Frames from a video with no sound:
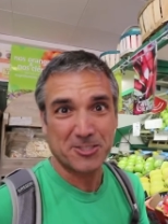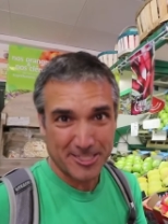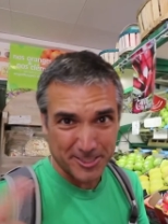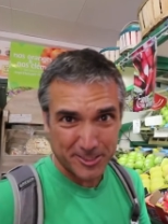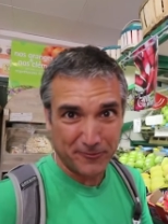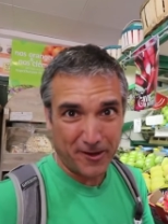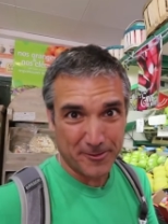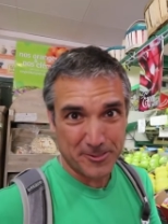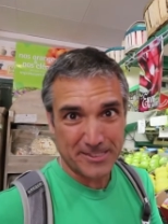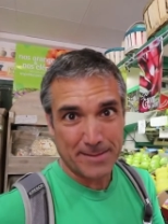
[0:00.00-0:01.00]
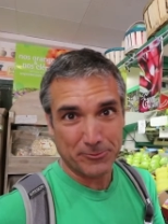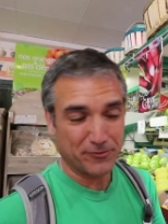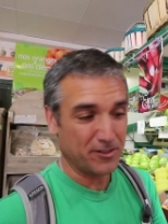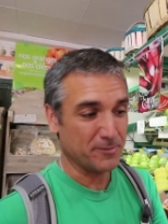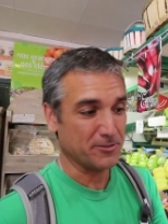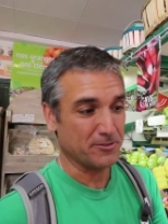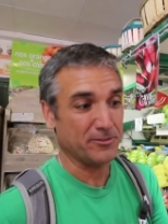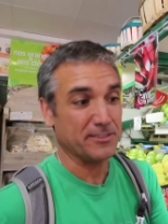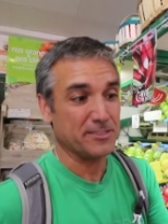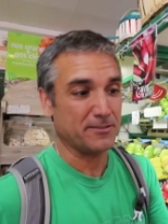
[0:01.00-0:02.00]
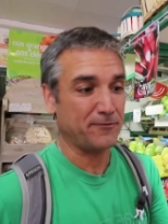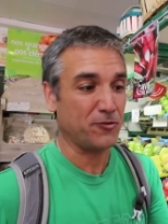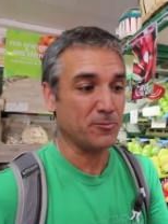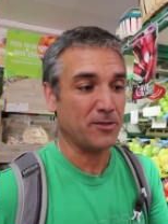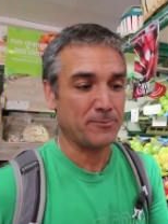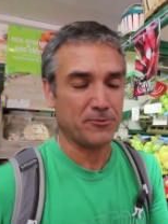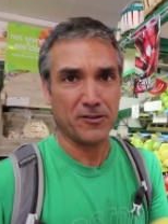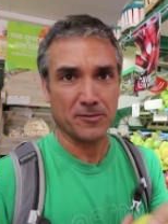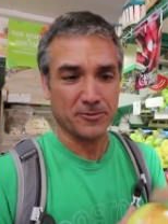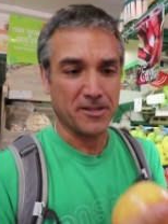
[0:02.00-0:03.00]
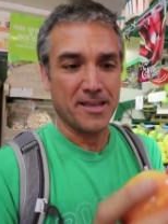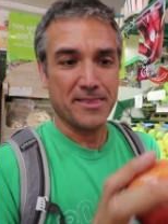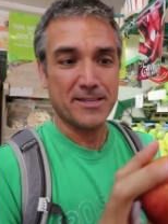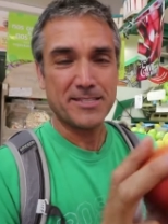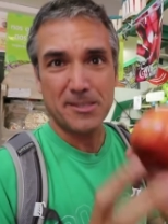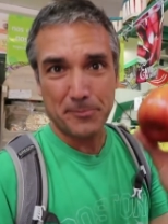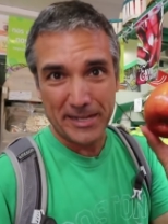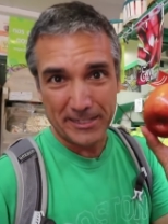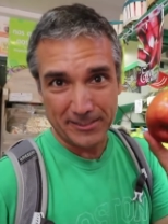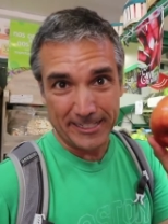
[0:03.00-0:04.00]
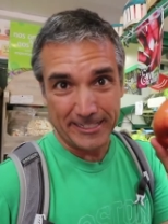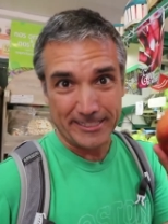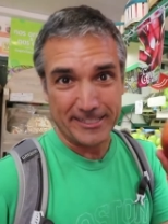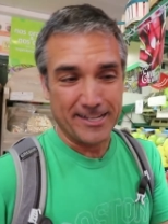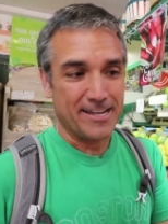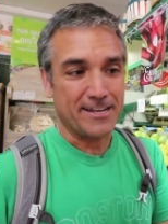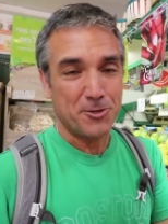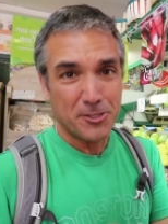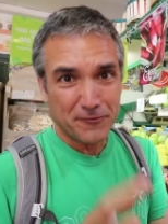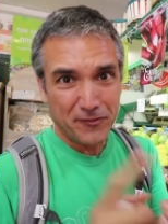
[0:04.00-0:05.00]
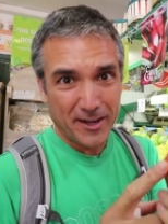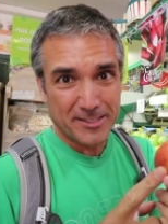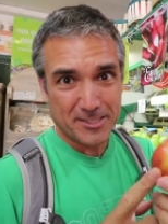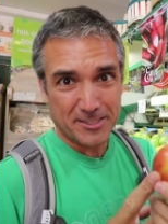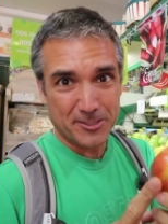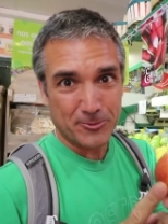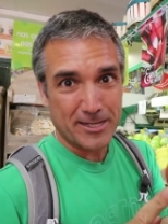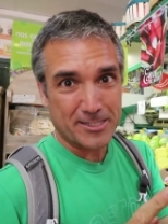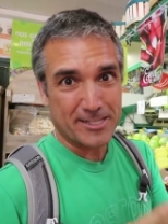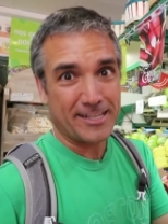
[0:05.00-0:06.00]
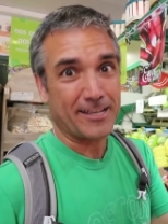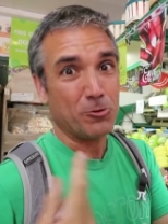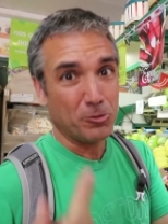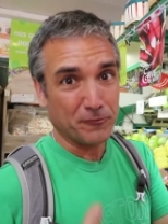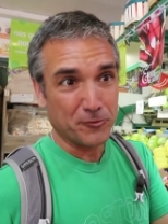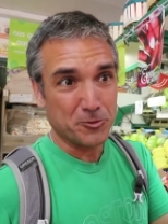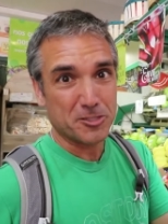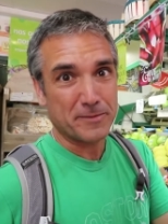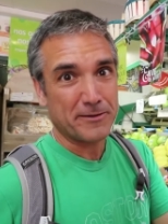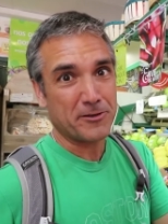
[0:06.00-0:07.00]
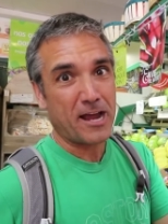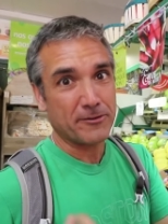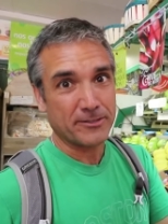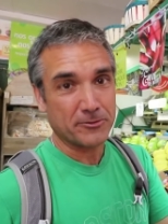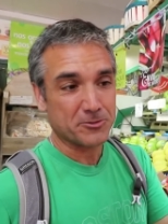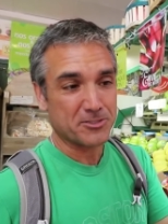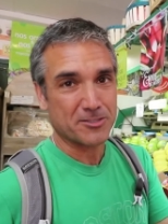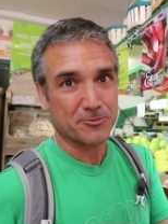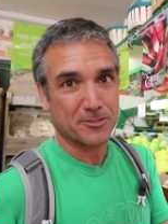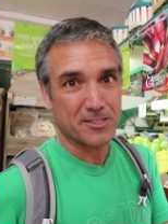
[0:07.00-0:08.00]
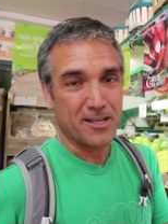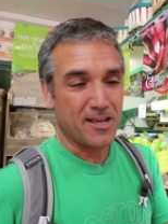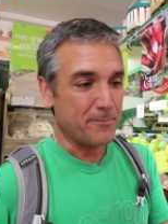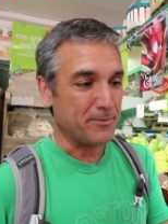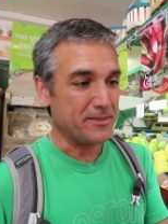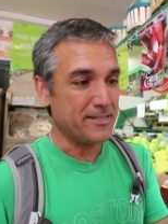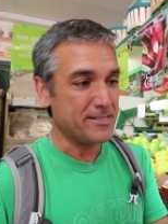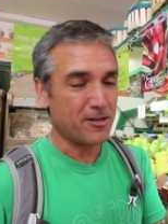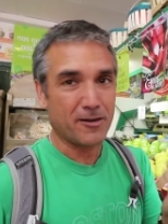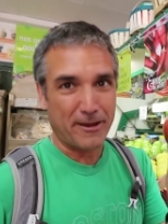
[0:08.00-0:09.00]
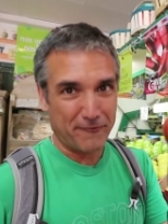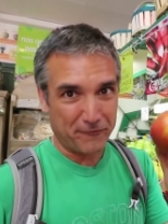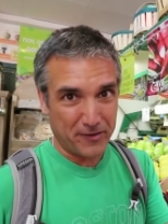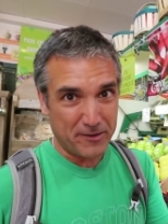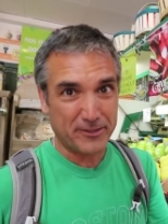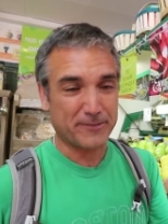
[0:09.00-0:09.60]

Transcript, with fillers: Jessica's father's an apple farmer, or or at least a former apple farmer. This is the pink lady. Now you can find this in the U S at like a Whole Foods and maybe your higher-end grocery stores, but these are my favorite,